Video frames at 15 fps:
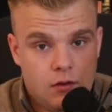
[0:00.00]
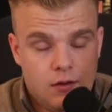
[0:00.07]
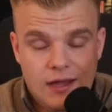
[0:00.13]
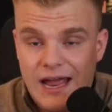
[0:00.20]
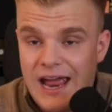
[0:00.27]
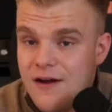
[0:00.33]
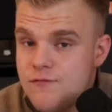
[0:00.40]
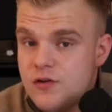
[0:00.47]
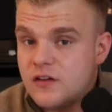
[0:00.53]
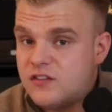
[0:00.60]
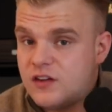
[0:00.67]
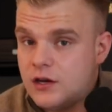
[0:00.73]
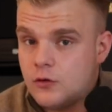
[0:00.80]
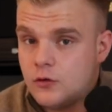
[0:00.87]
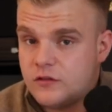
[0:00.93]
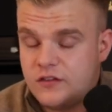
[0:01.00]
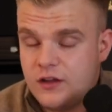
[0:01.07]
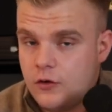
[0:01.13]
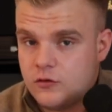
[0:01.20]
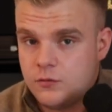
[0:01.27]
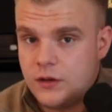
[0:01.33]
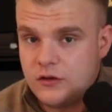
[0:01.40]
Every single
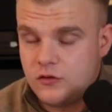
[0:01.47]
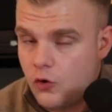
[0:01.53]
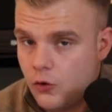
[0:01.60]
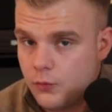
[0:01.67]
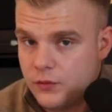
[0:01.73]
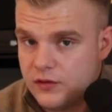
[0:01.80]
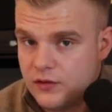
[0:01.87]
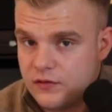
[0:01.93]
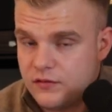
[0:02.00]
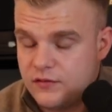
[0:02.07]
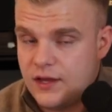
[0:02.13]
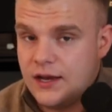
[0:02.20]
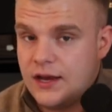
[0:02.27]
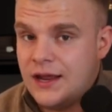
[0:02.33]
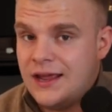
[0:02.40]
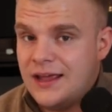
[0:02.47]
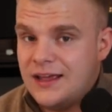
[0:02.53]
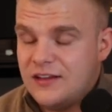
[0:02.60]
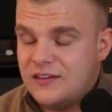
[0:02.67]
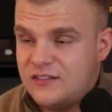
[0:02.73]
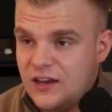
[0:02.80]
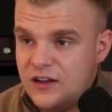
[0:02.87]
salesman told me this, that
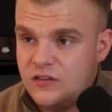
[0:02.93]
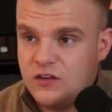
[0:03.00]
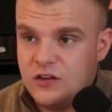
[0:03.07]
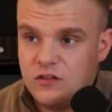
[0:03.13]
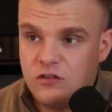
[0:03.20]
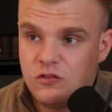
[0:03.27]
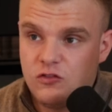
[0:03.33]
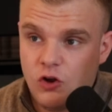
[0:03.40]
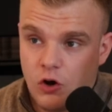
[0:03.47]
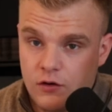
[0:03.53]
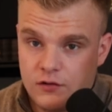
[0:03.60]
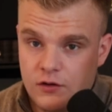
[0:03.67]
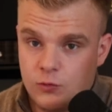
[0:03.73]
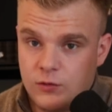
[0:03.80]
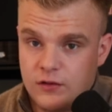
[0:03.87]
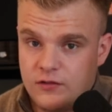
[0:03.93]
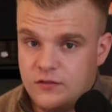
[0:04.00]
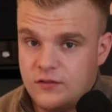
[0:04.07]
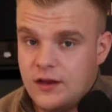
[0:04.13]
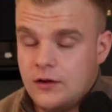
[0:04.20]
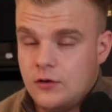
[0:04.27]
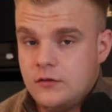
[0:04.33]
since he started with
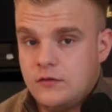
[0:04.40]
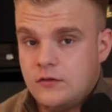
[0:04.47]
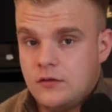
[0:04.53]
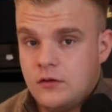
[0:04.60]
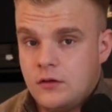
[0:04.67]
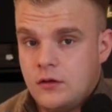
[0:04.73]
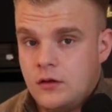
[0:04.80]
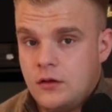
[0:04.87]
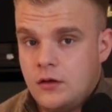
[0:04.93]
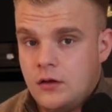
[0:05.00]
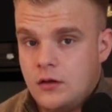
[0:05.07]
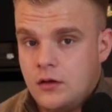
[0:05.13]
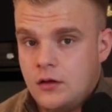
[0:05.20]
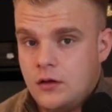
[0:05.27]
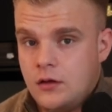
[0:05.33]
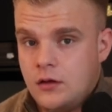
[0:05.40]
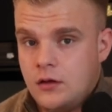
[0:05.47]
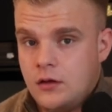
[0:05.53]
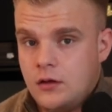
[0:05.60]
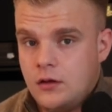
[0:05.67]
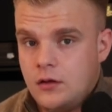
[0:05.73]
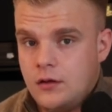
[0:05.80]
sales,
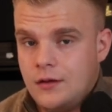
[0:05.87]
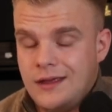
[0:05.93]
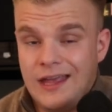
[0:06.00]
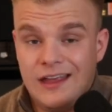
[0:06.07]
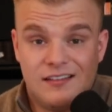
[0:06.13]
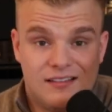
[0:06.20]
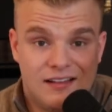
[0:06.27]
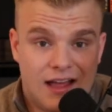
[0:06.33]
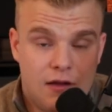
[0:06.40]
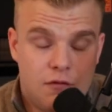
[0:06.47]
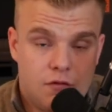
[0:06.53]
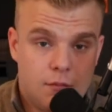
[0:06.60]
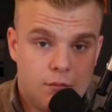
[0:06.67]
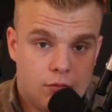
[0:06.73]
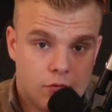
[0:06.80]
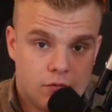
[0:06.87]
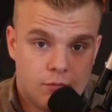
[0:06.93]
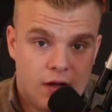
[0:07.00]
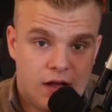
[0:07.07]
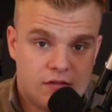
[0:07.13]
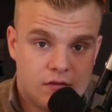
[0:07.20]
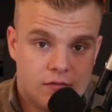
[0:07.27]
his life improved
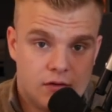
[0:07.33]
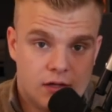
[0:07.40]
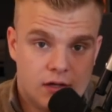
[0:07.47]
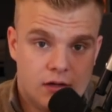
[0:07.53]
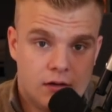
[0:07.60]
massively.